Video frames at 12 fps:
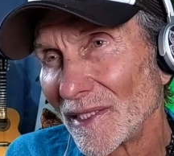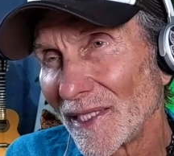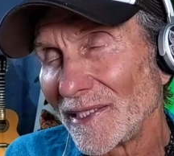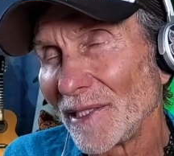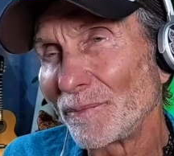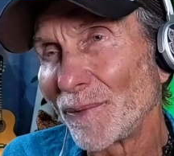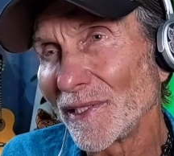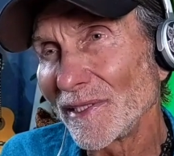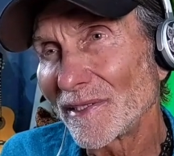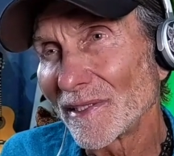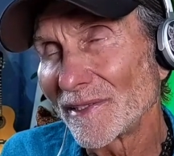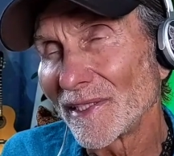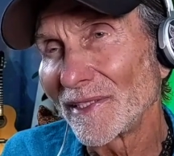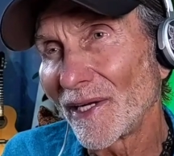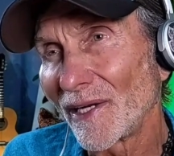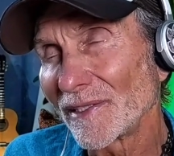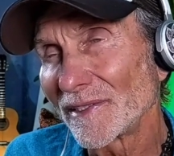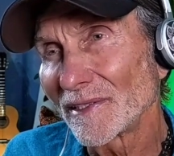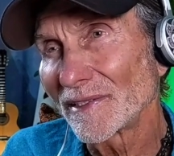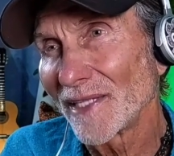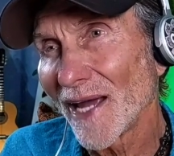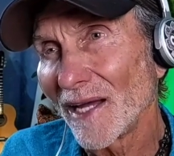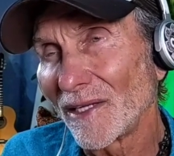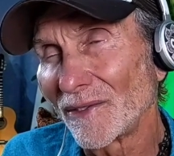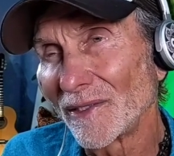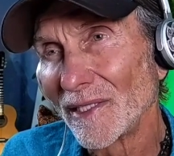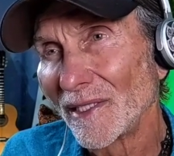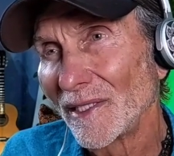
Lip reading: It depletes us. It tears us down.